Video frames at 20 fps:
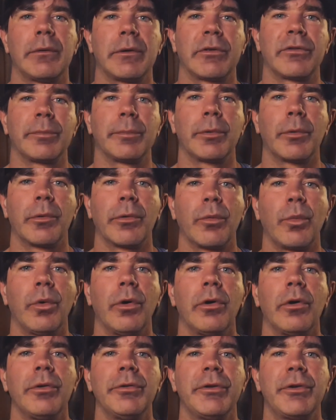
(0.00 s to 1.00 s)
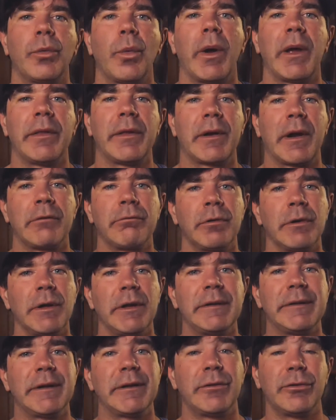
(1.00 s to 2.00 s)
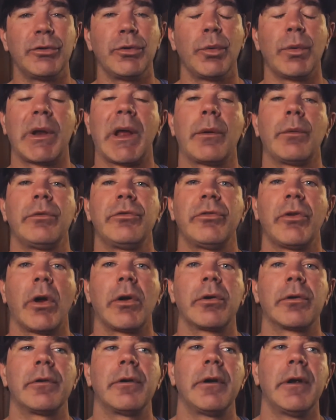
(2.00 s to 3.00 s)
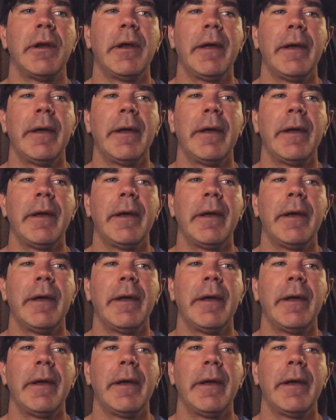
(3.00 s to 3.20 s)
and explore the world in a way that I really didn't do when I was younger.